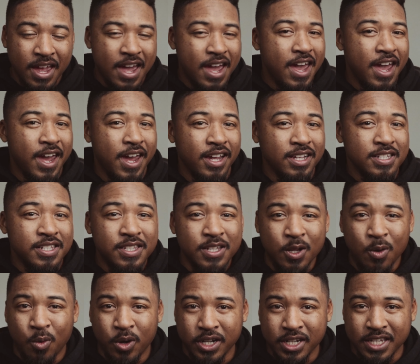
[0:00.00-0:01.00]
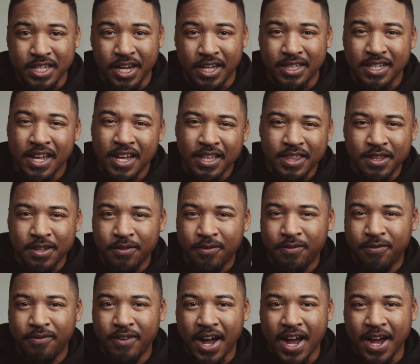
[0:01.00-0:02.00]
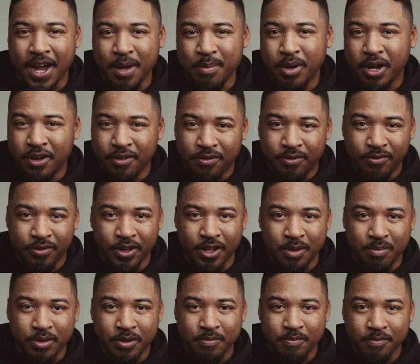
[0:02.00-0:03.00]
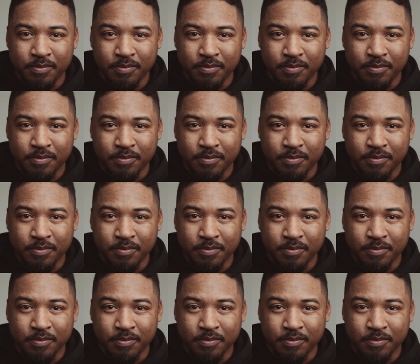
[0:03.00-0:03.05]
and still want to get the vibe of film.